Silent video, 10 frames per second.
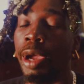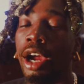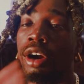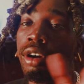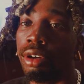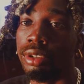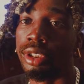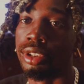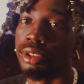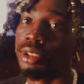by her own
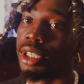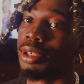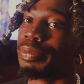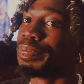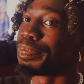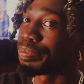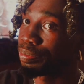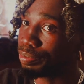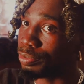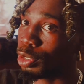sister. So,
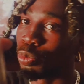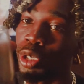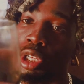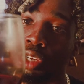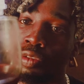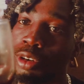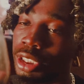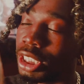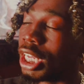we're gonna look forward to